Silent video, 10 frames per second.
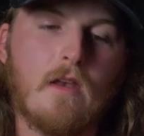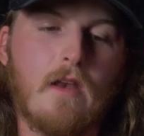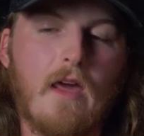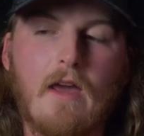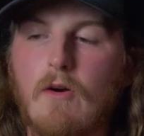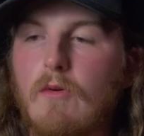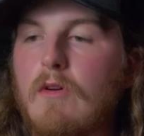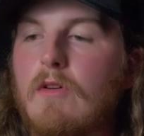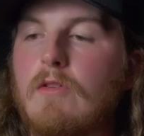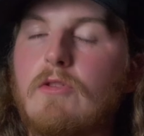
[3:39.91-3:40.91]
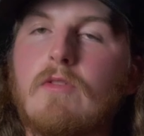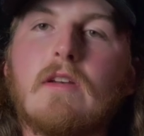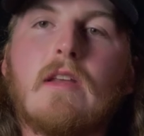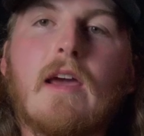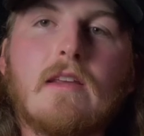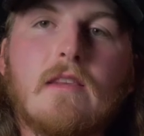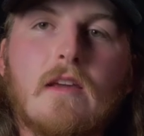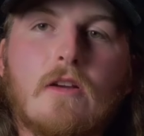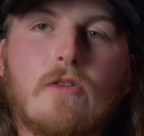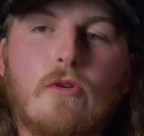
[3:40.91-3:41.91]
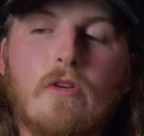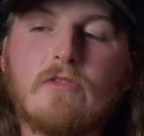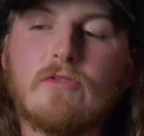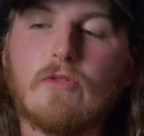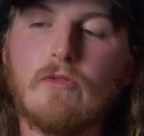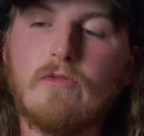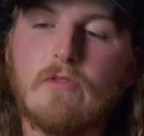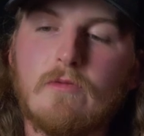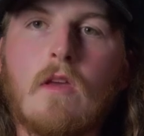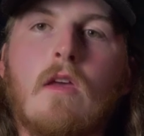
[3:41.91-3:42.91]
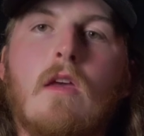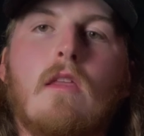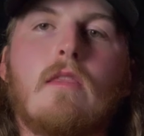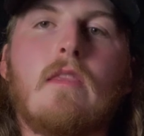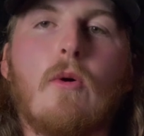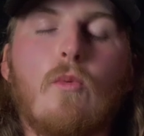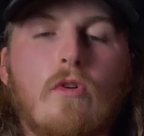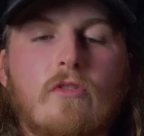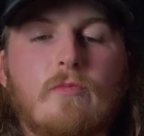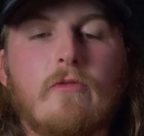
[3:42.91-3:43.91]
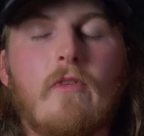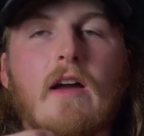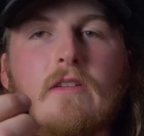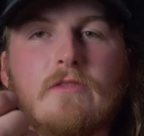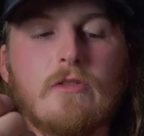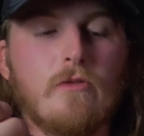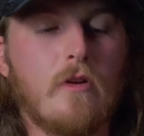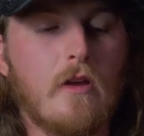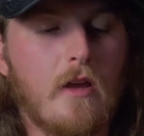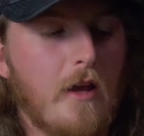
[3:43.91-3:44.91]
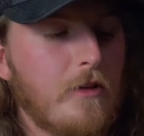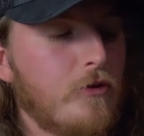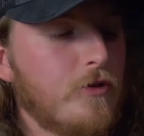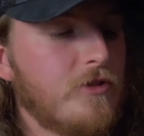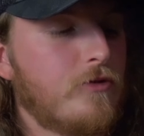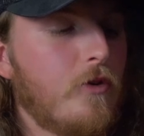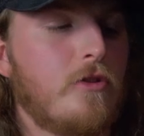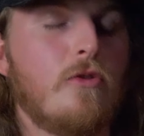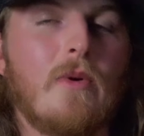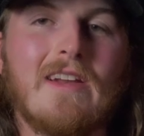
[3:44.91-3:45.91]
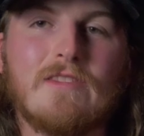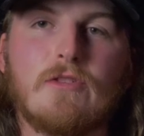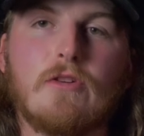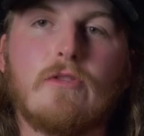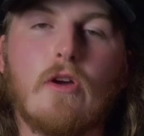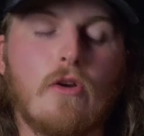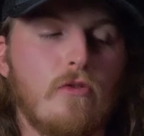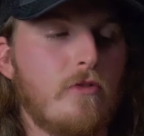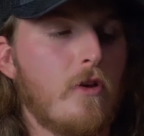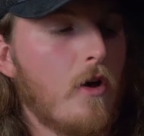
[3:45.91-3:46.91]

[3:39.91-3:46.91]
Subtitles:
Now you can take the included screws that Wilkes provides you, and you're just going to insert those